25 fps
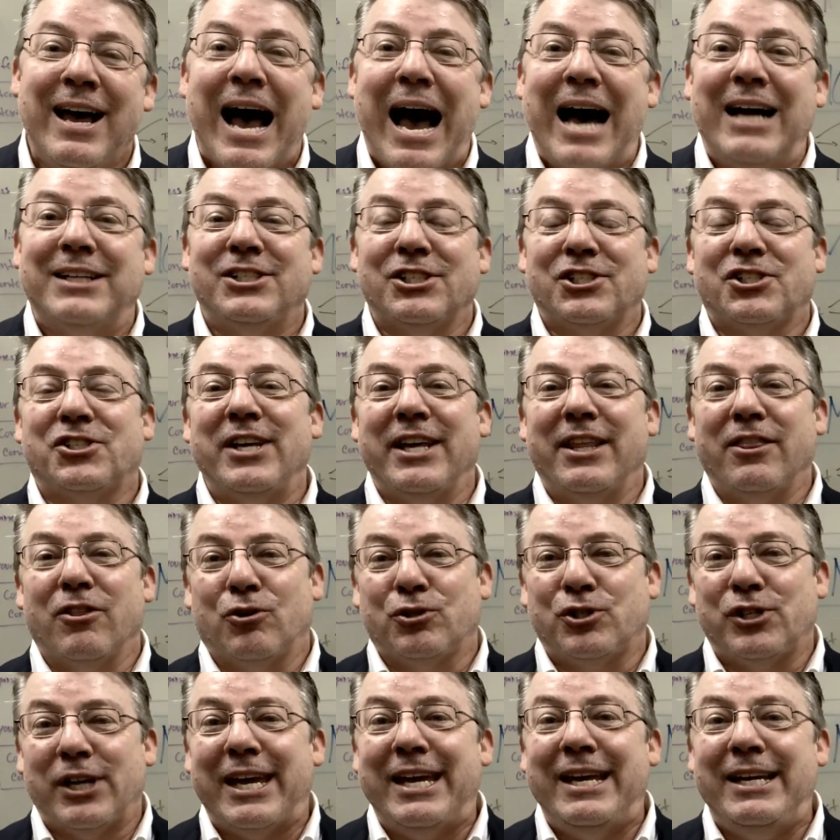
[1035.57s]
I just think
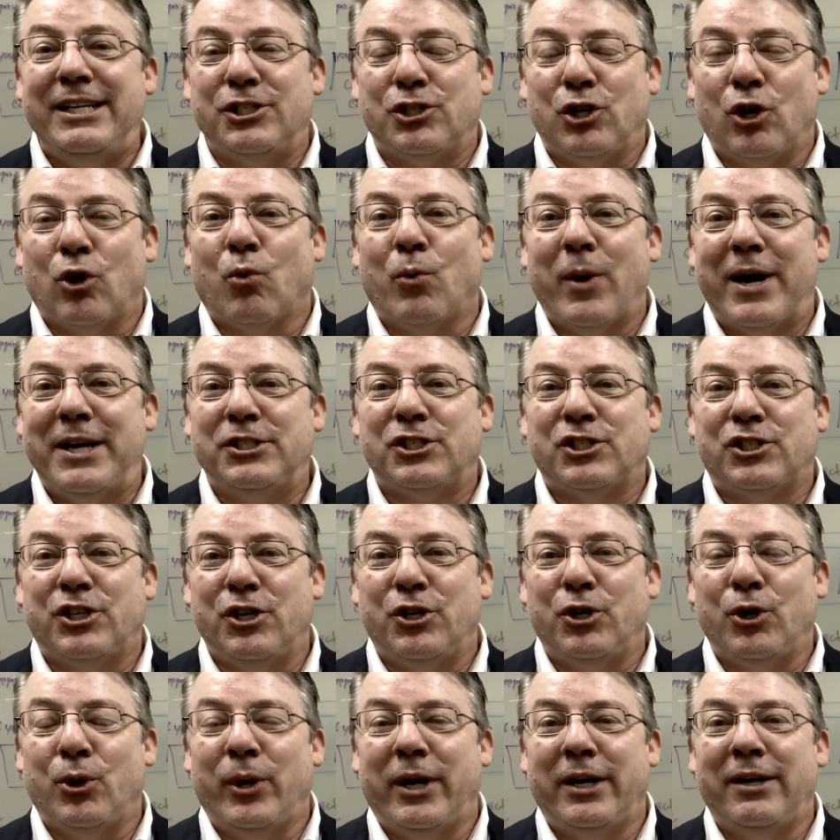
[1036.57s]
there's easier ways to
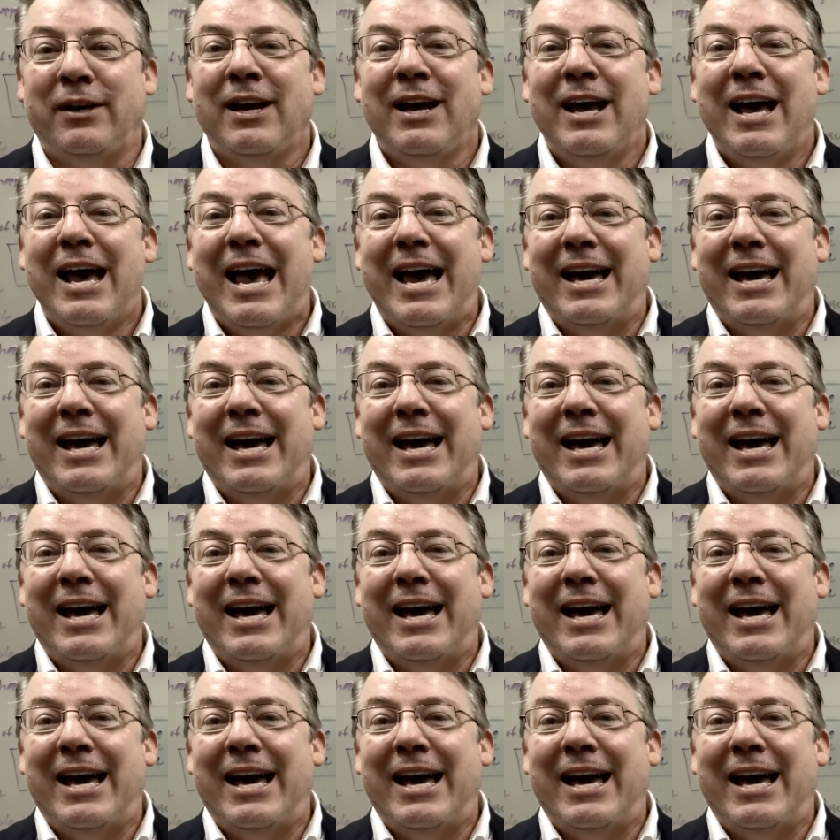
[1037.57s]
do it,